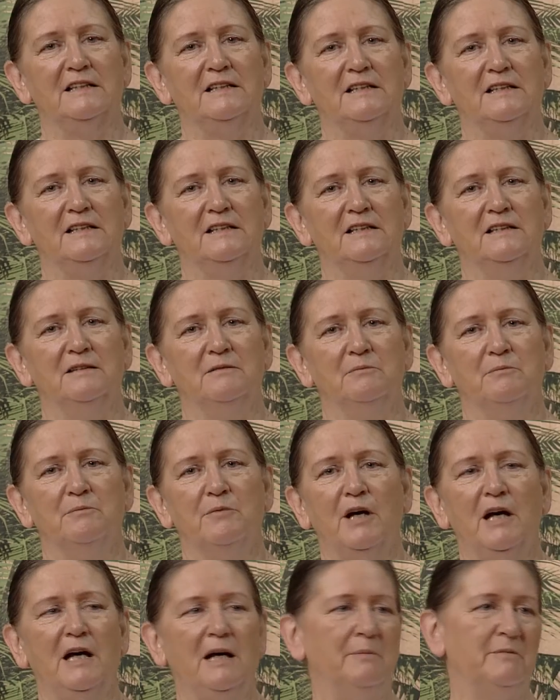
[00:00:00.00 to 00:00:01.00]
it in
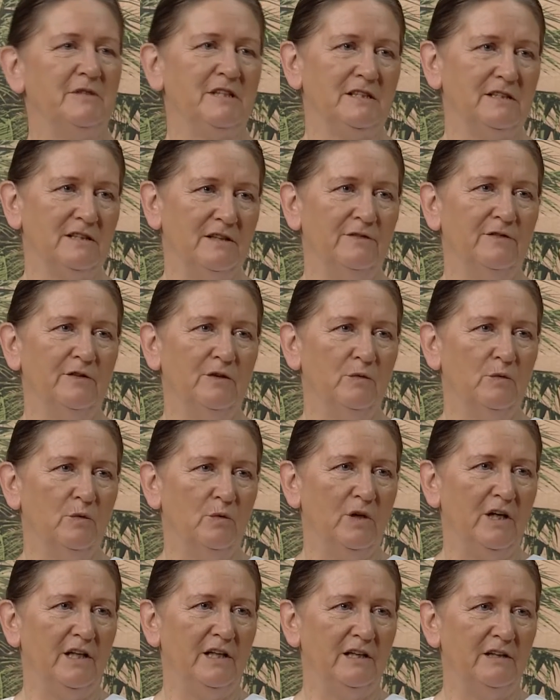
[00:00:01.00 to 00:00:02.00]
perhaps a different
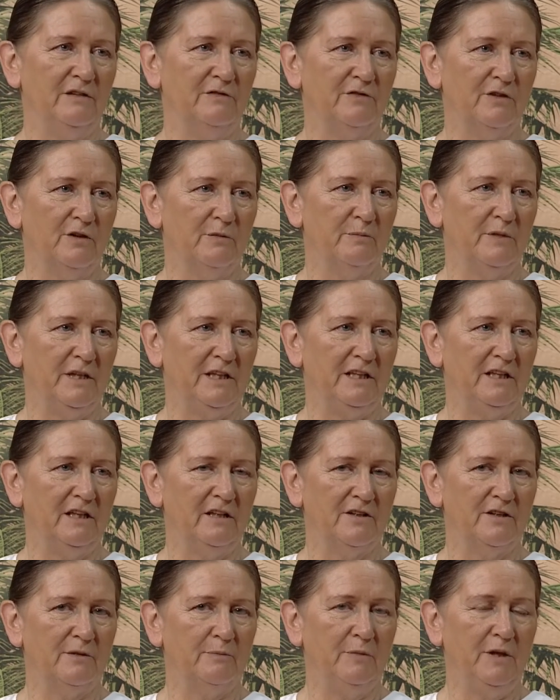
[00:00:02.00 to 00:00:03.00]
way from many
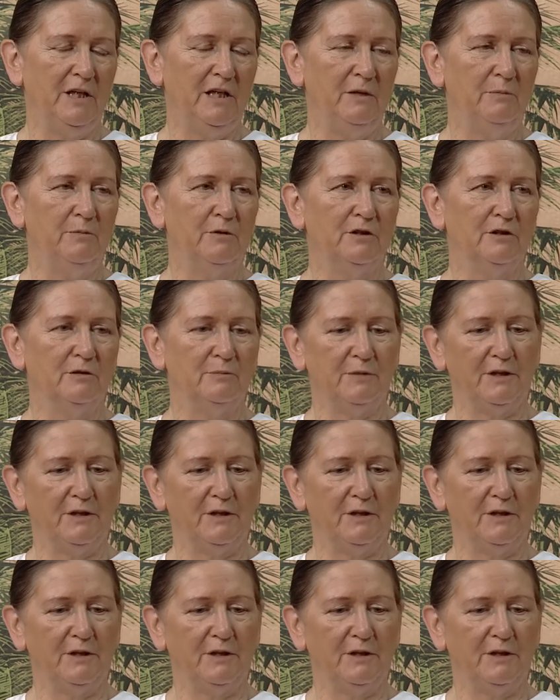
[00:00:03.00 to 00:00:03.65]
other people,